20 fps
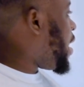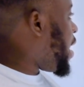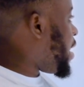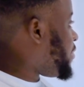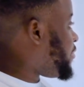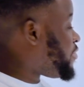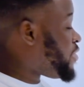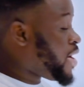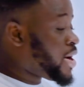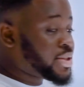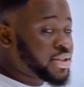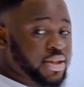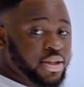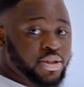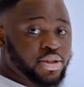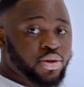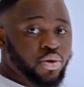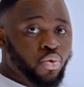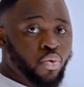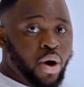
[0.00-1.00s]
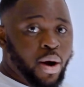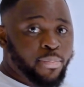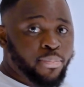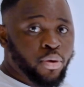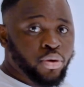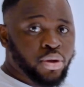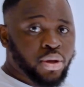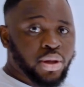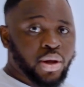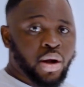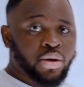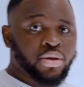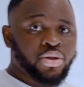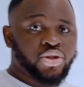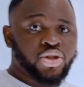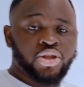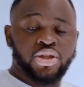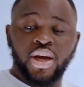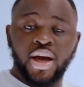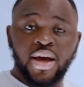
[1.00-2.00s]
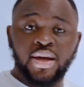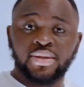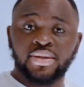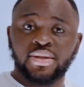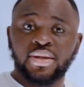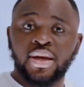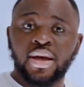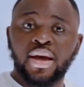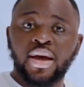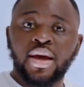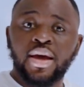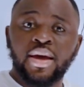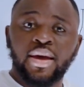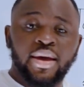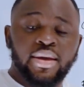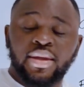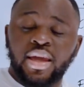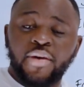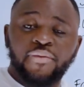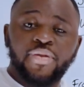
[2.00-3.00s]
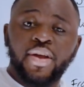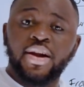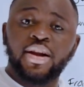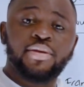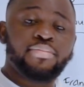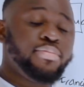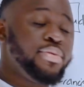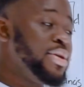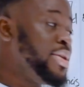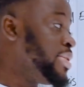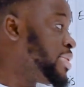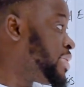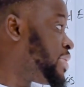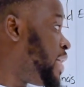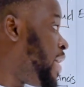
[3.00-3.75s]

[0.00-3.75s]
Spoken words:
and Francis who are both cloud engineers, it definitely means